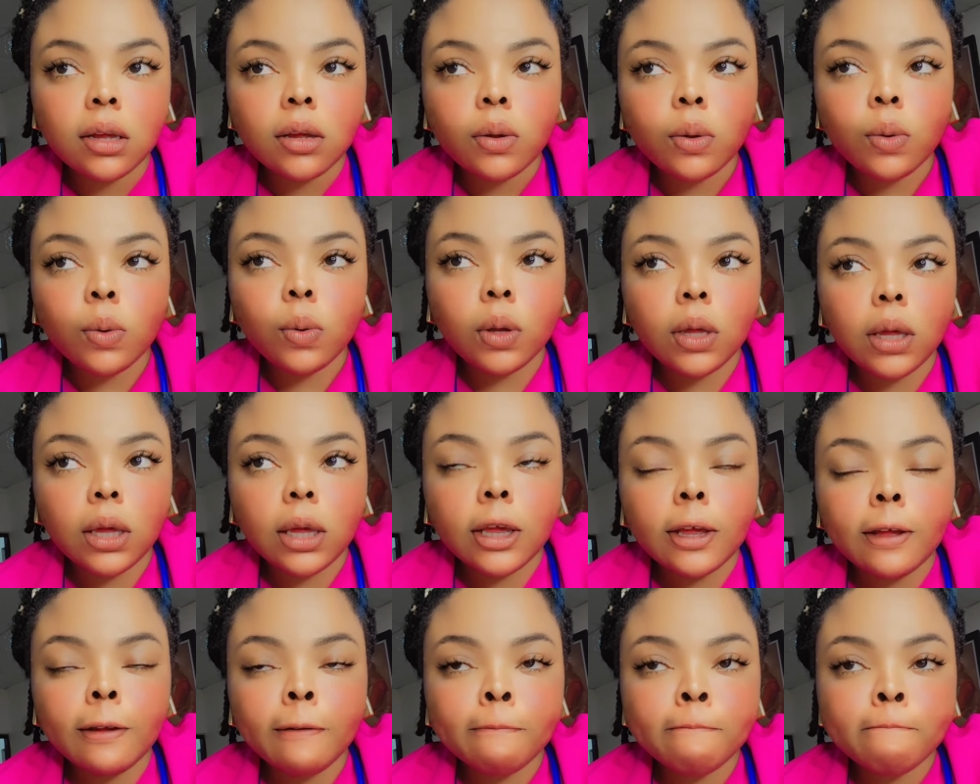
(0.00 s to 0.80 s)

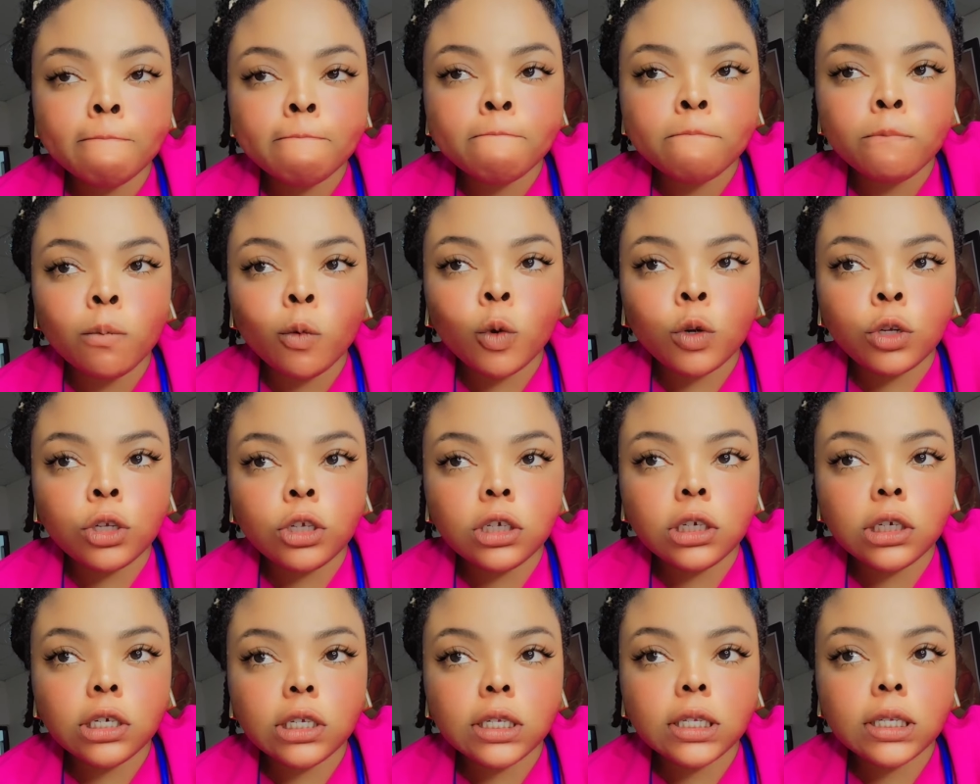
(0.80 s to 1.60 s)
Okay, watch
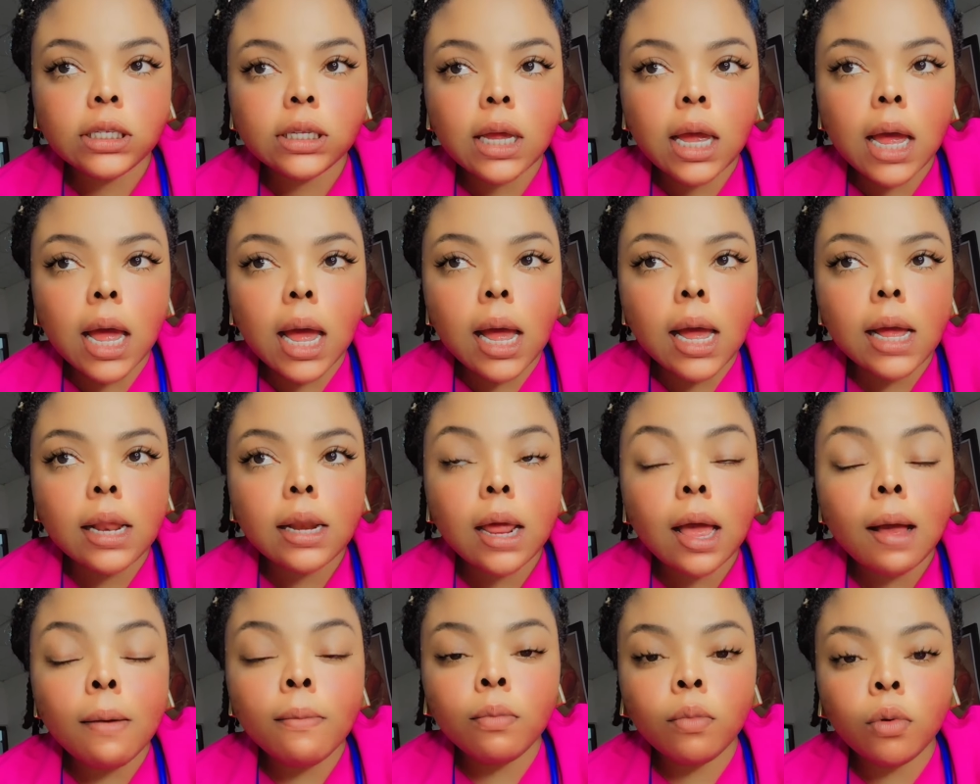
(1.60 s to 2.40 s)
it. And
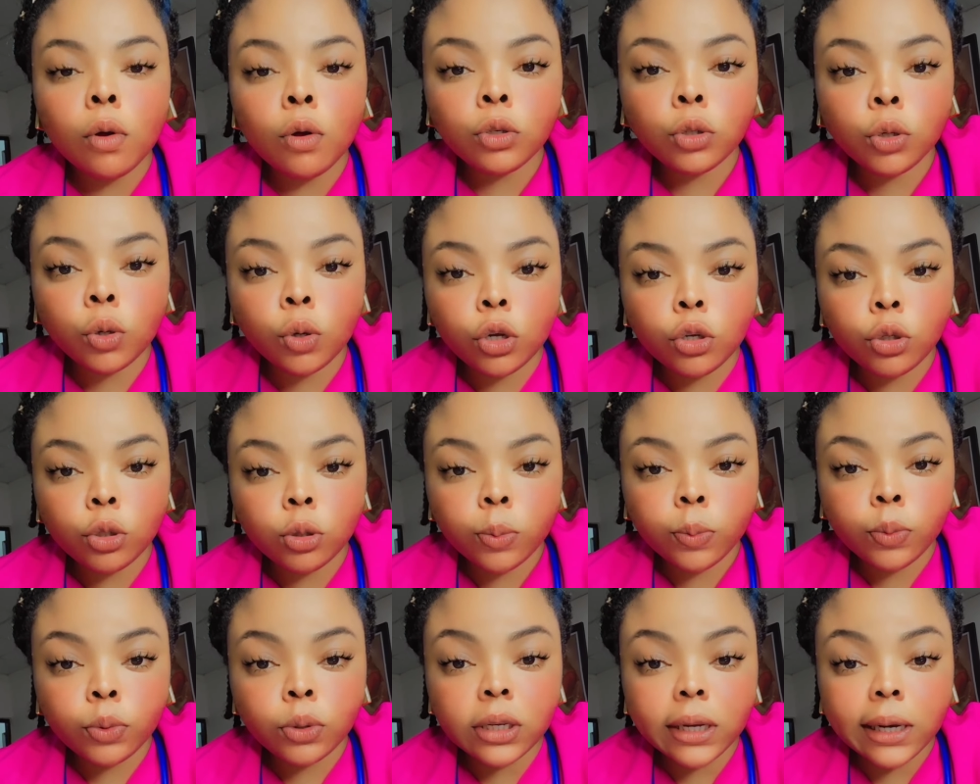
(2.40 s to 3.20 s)
I'm also going to
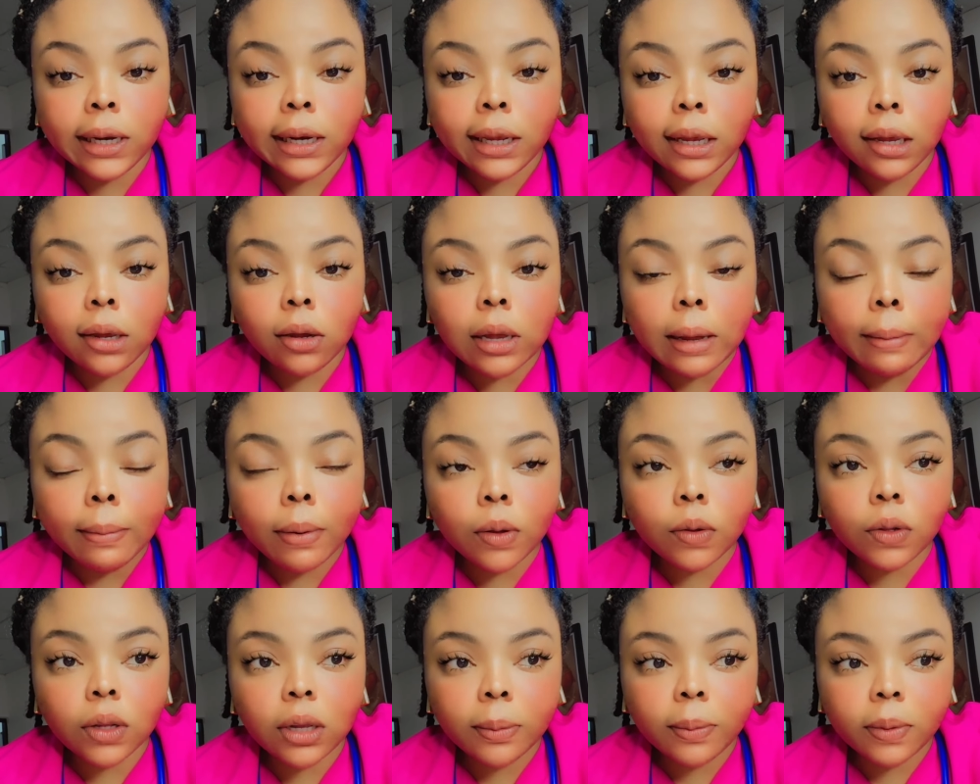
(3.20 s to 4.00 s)
put a link
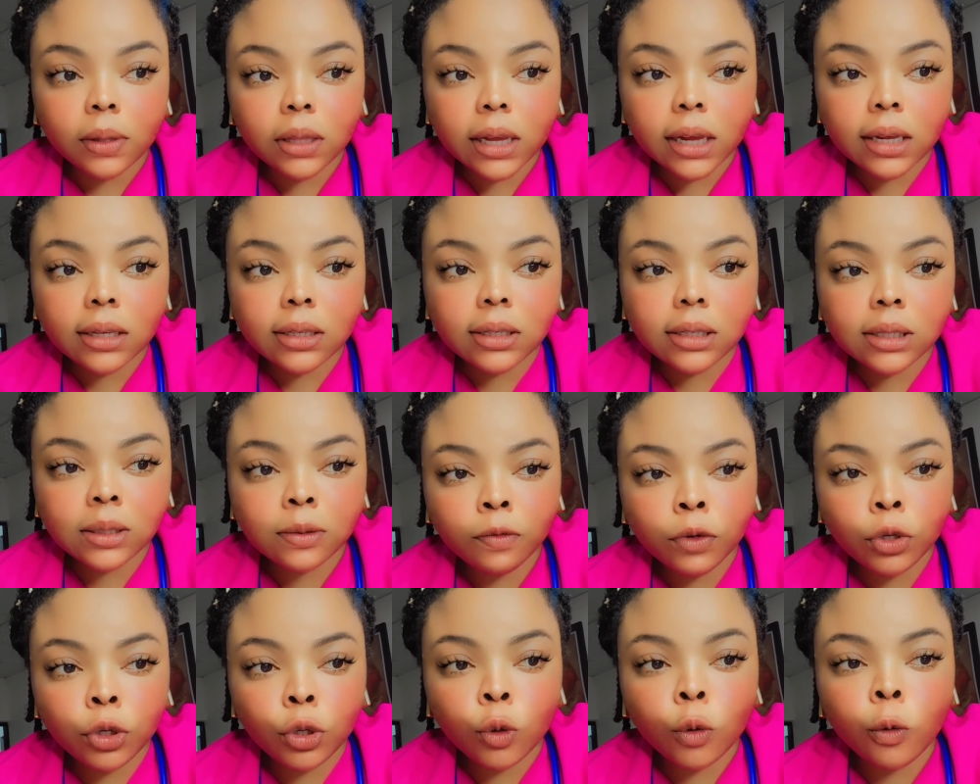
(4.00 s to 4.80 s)
about the hepatitis
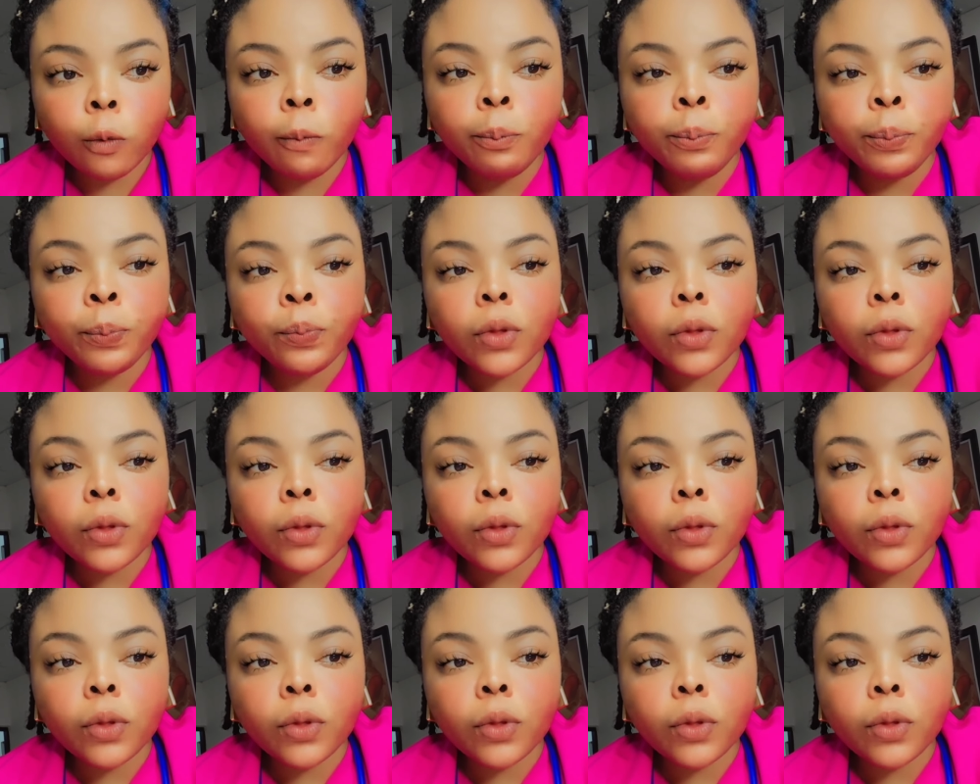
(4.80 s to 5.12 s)
video.